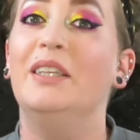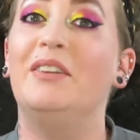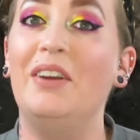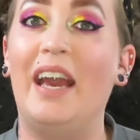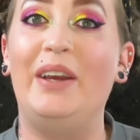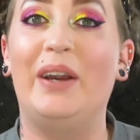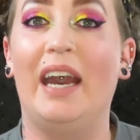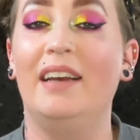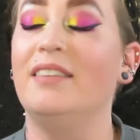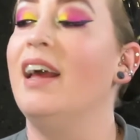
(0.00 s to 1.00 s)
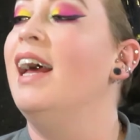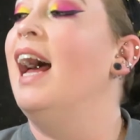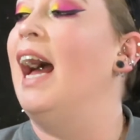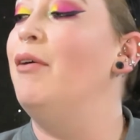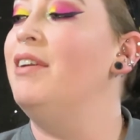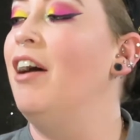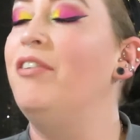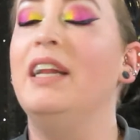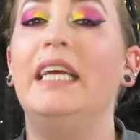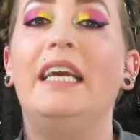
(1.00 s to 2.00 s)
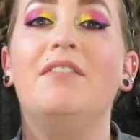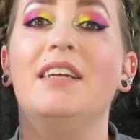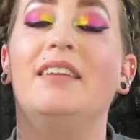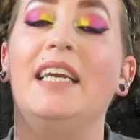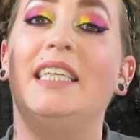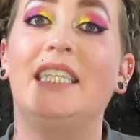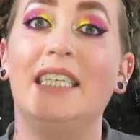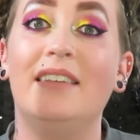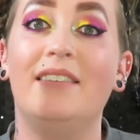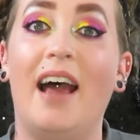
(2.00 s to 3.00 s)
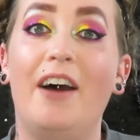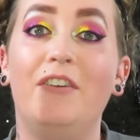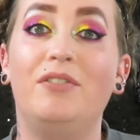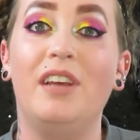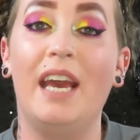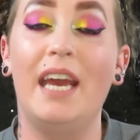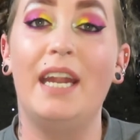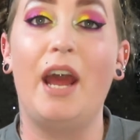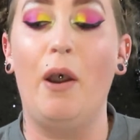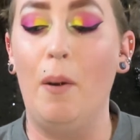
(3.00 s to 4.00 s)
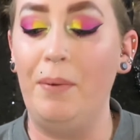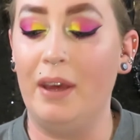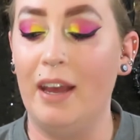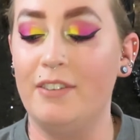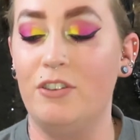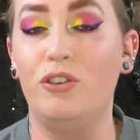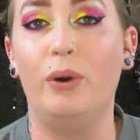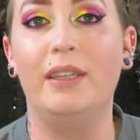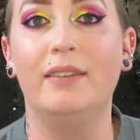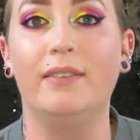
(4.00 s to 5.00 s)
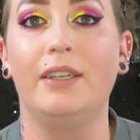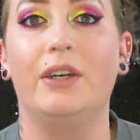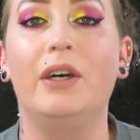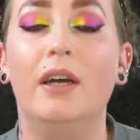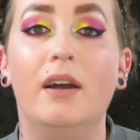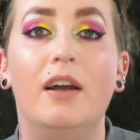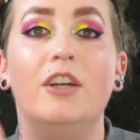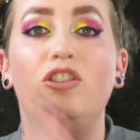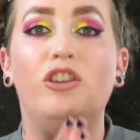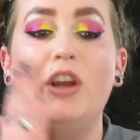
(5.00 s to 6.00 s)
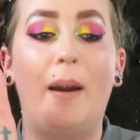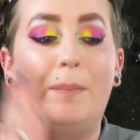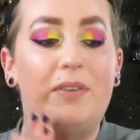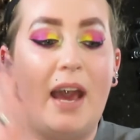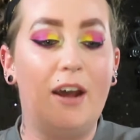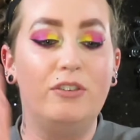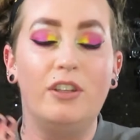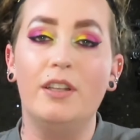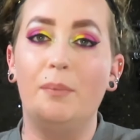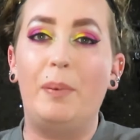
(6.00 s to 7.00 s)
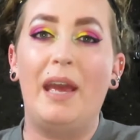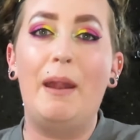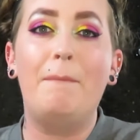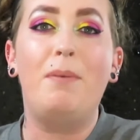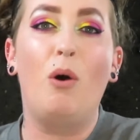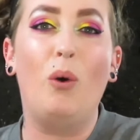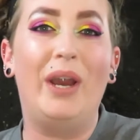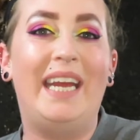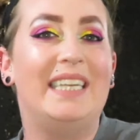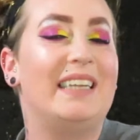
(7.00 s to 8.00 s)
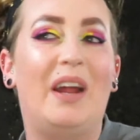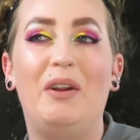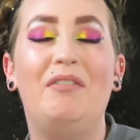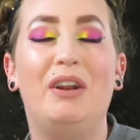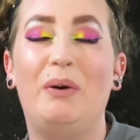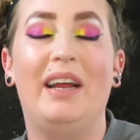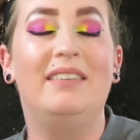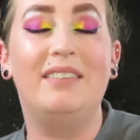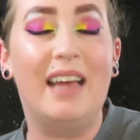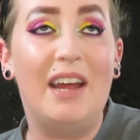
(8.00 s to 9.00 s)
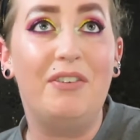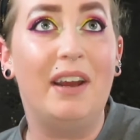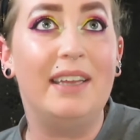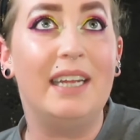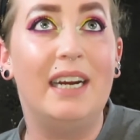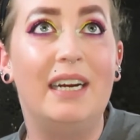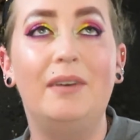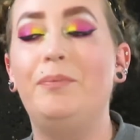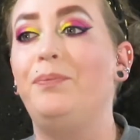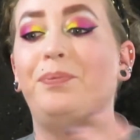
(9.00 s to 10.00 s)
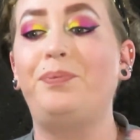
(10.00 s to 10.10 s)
So yeah, you guys, I would definitely give this a 6 out of 10. I hope you guys enjoyed this little chop down to the pinpoint, I don't even know what I said right there,